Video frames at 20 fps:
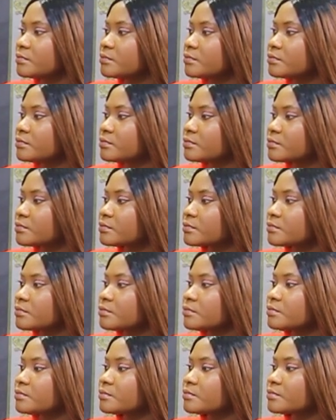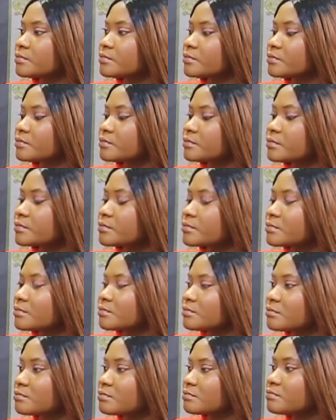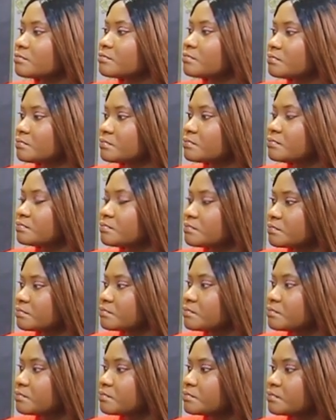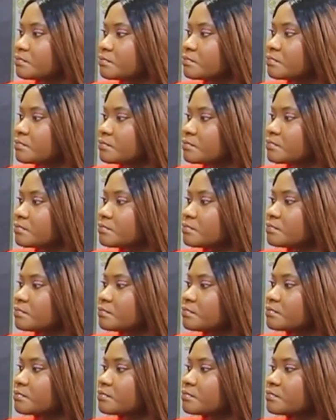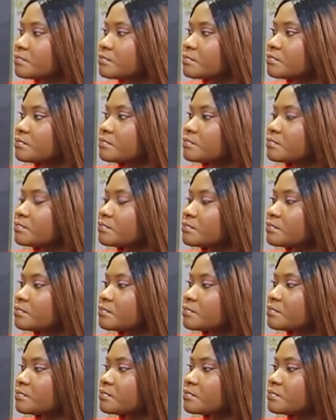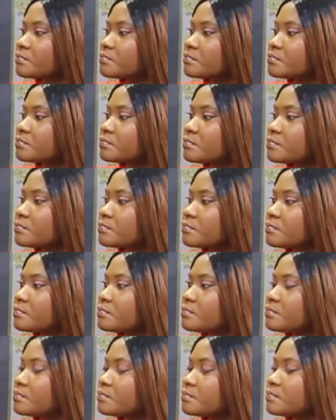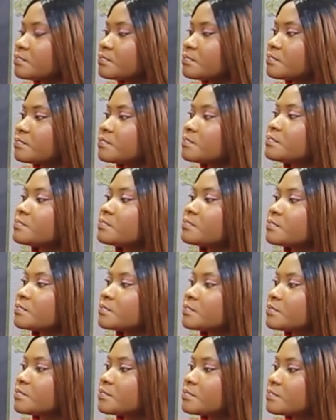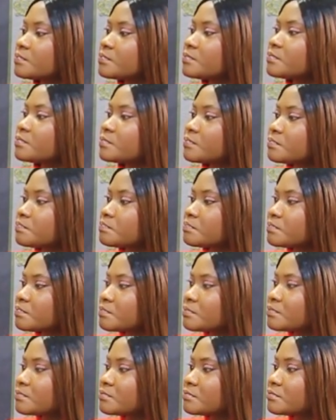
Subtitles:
No words are spoken by the person on screen.